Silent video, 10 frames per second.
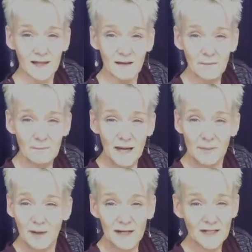
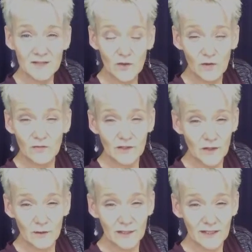my body is
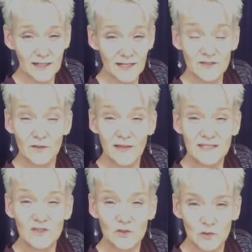overloaded. And so
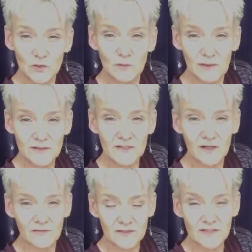that's too much
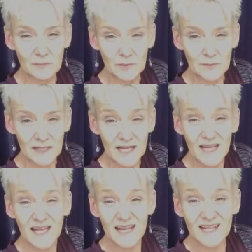of a supplement.
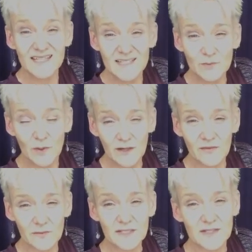And this is one of
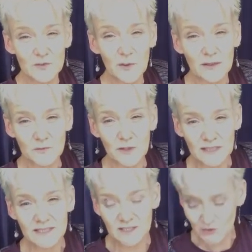the reasons why I'm trying
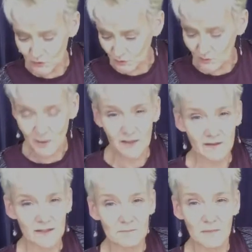to teach you
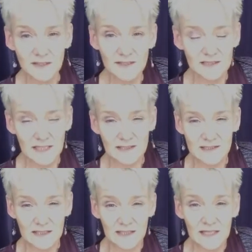about the muscle
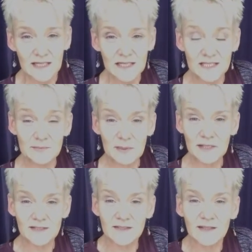testing, is
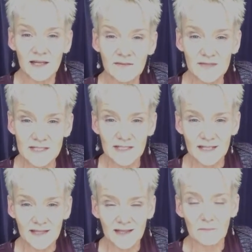because a lot of us
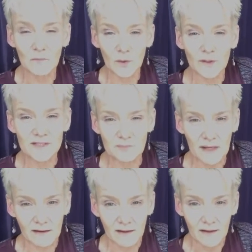think that more is better.